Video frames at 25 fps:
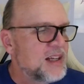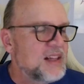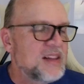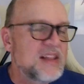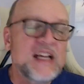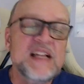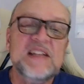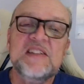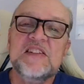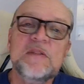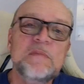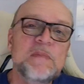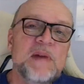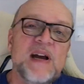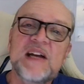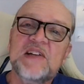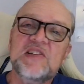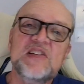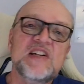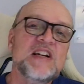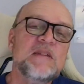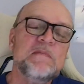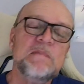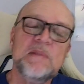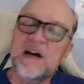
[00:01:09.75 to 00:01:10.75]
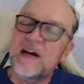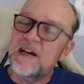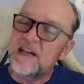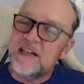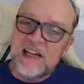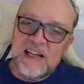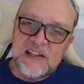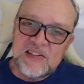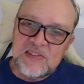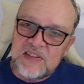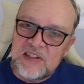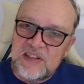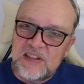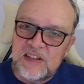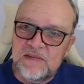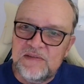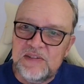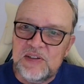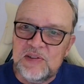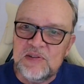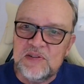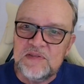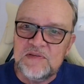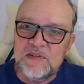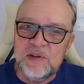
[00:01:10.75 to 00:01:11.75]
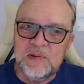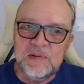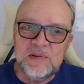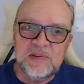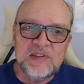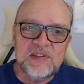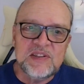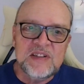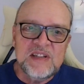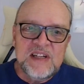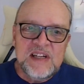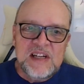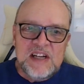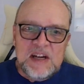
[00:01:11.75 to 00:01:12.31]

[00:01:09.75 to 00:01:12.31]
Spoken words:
That's the magic of podcast interviews, folks.